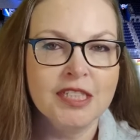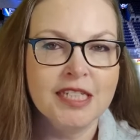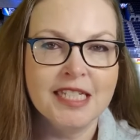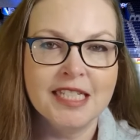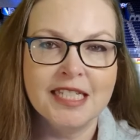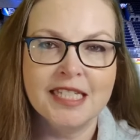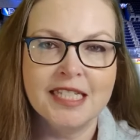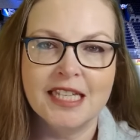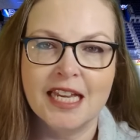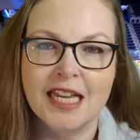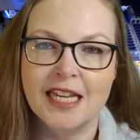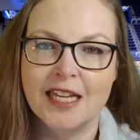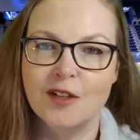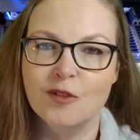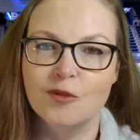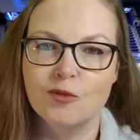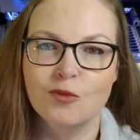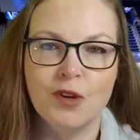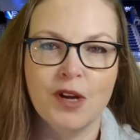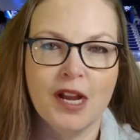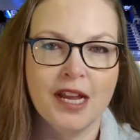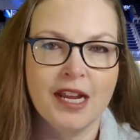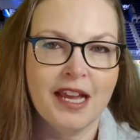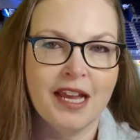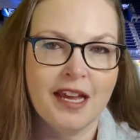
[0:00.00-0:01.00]
say it
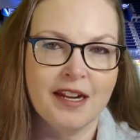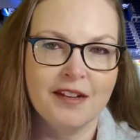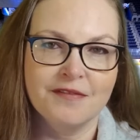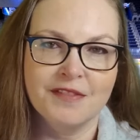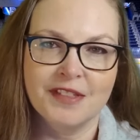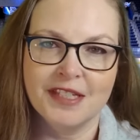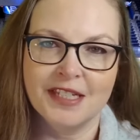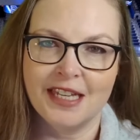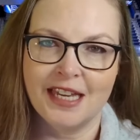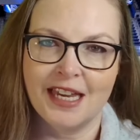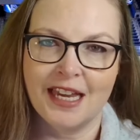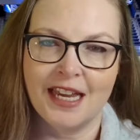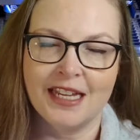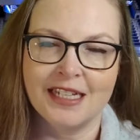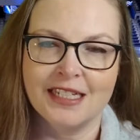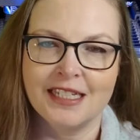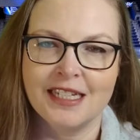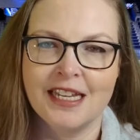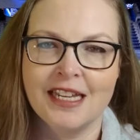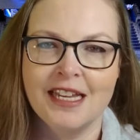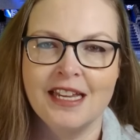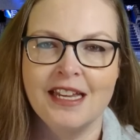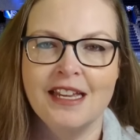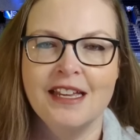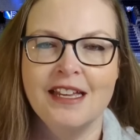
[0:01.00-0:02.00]
right out of the
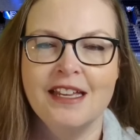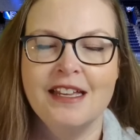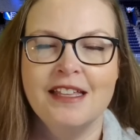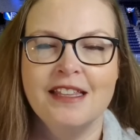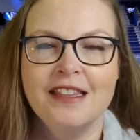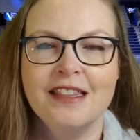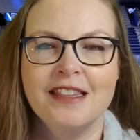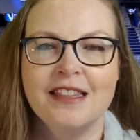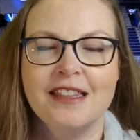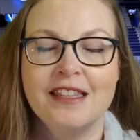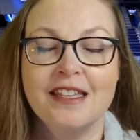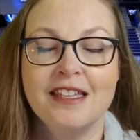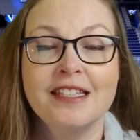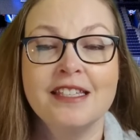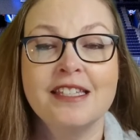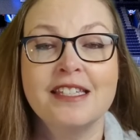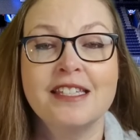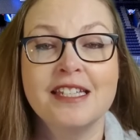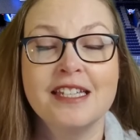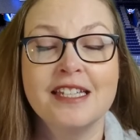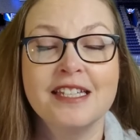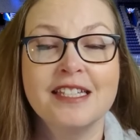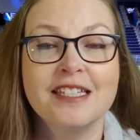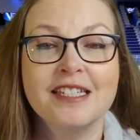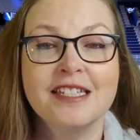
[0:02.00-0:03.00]
gate this
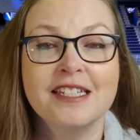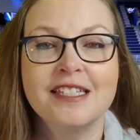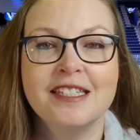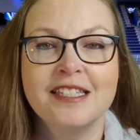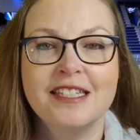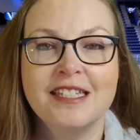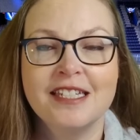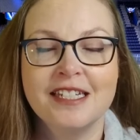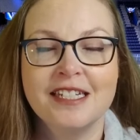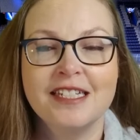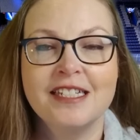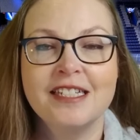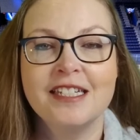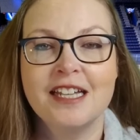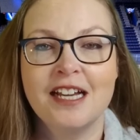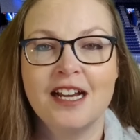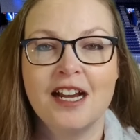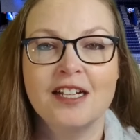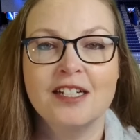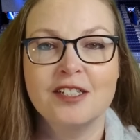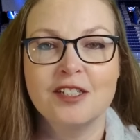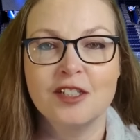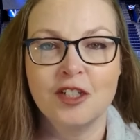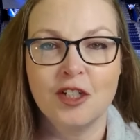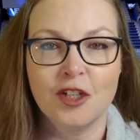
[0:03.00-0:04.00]
season did
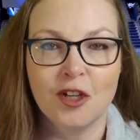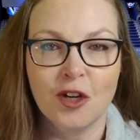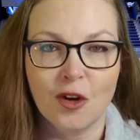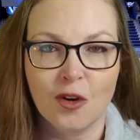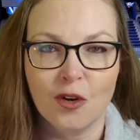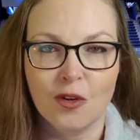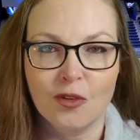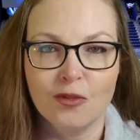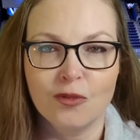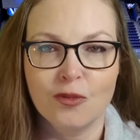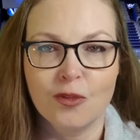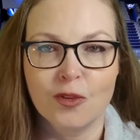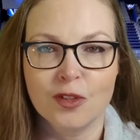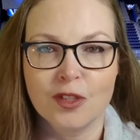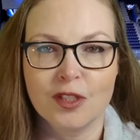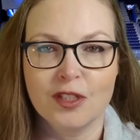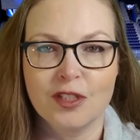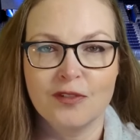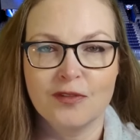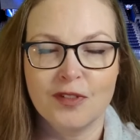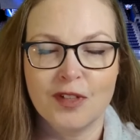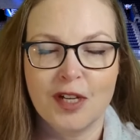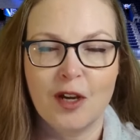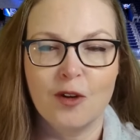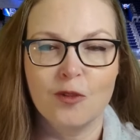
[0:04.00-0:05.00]
not go for the
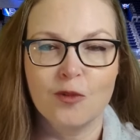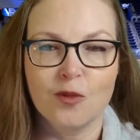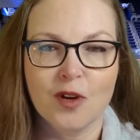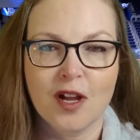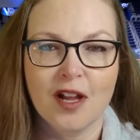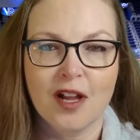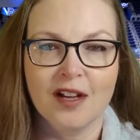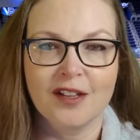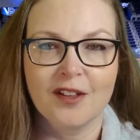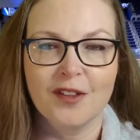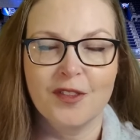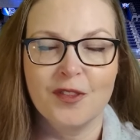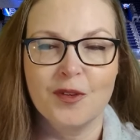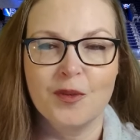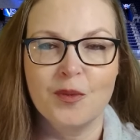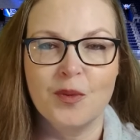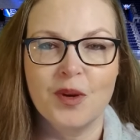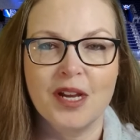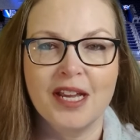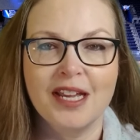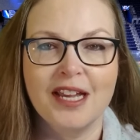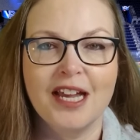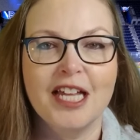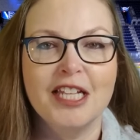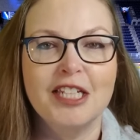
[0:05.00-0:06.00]
Laval Rocket the
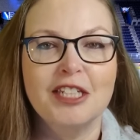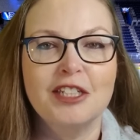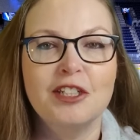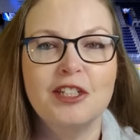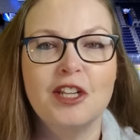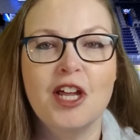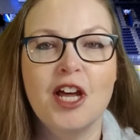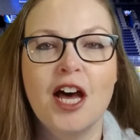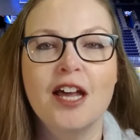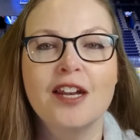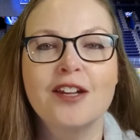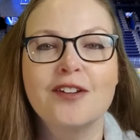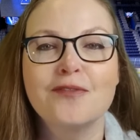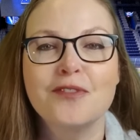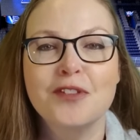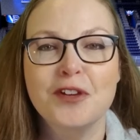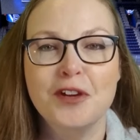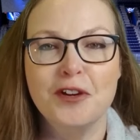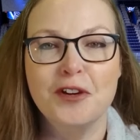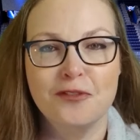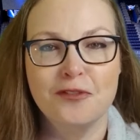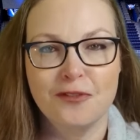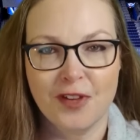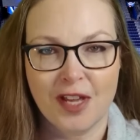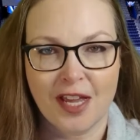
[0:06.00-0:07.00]
way a lot of
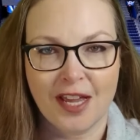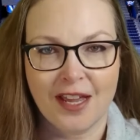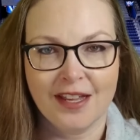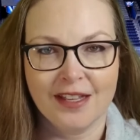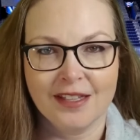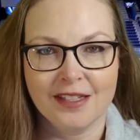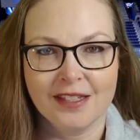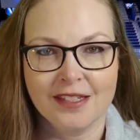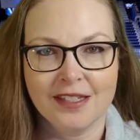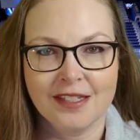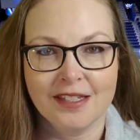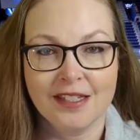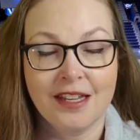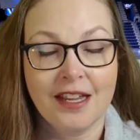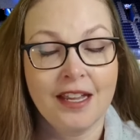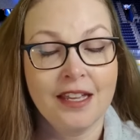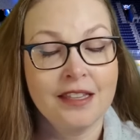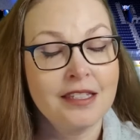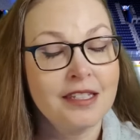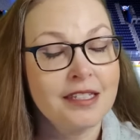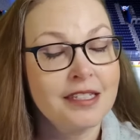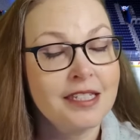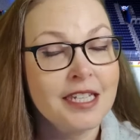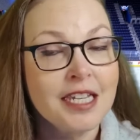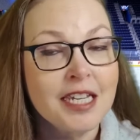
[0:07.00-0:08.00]
their fans
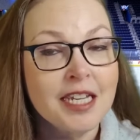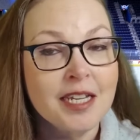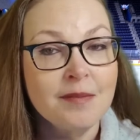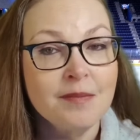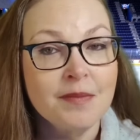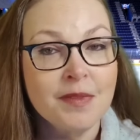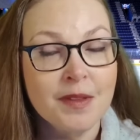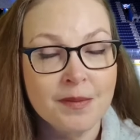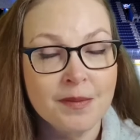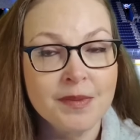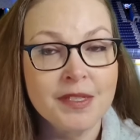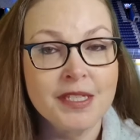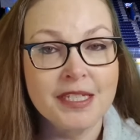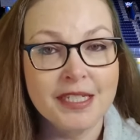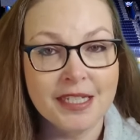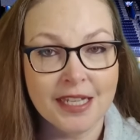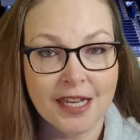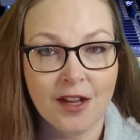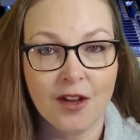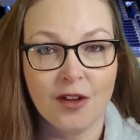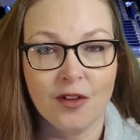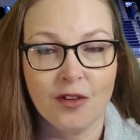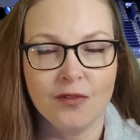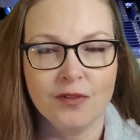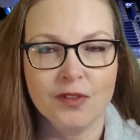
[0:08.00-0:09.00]
and the team
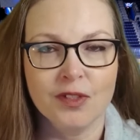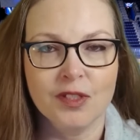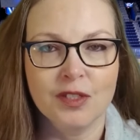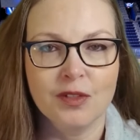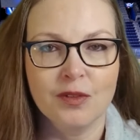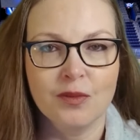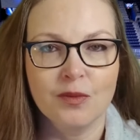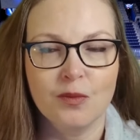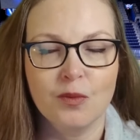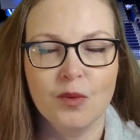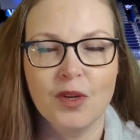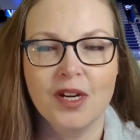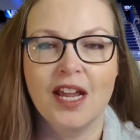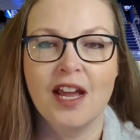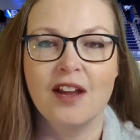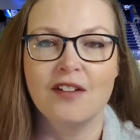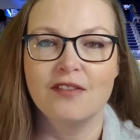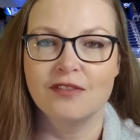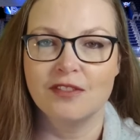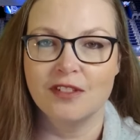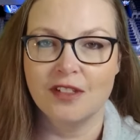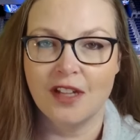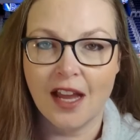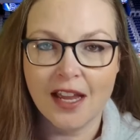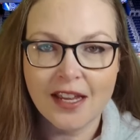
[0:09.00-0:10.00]
themselves would
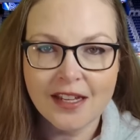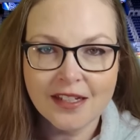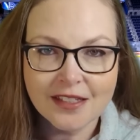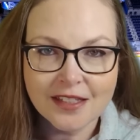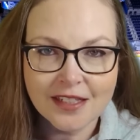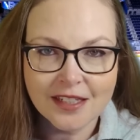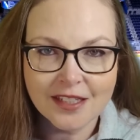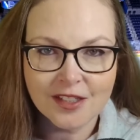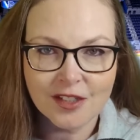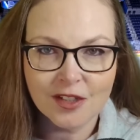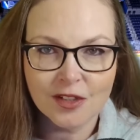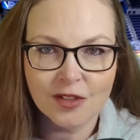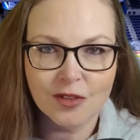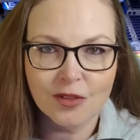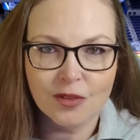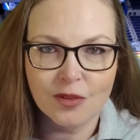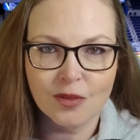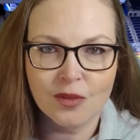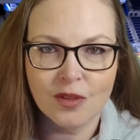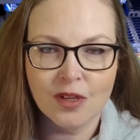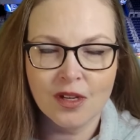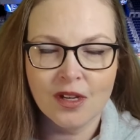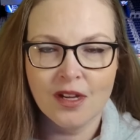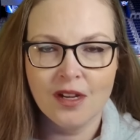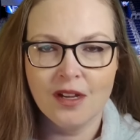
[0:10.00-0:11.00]
have liked it
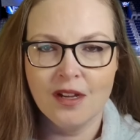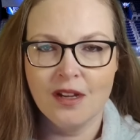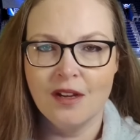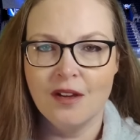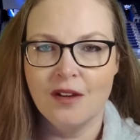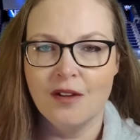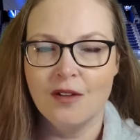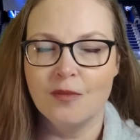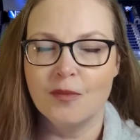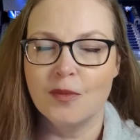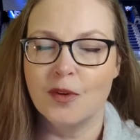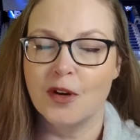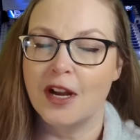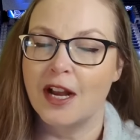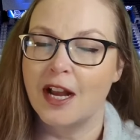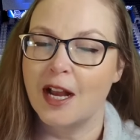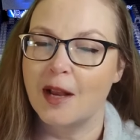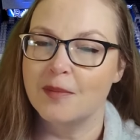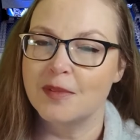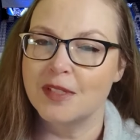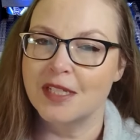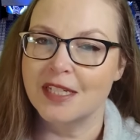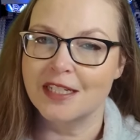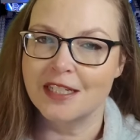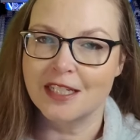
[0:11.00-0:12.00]
to,
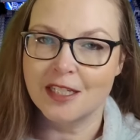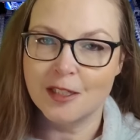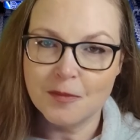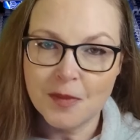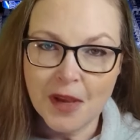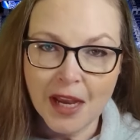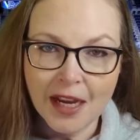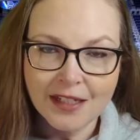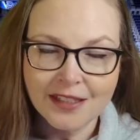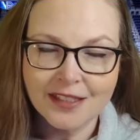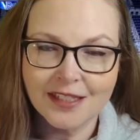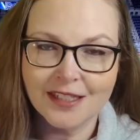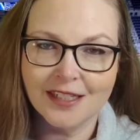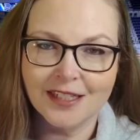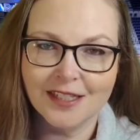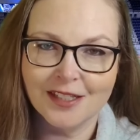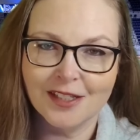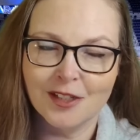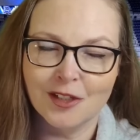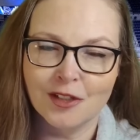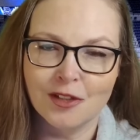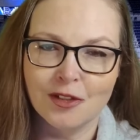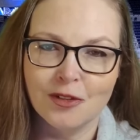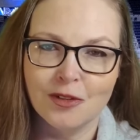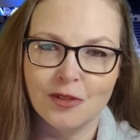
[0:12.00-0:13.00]
perhaps expected
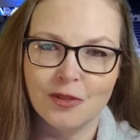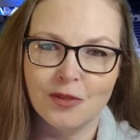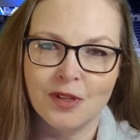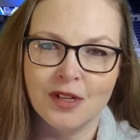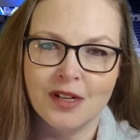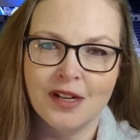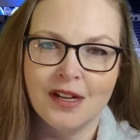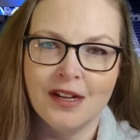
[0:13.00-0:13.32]
it to,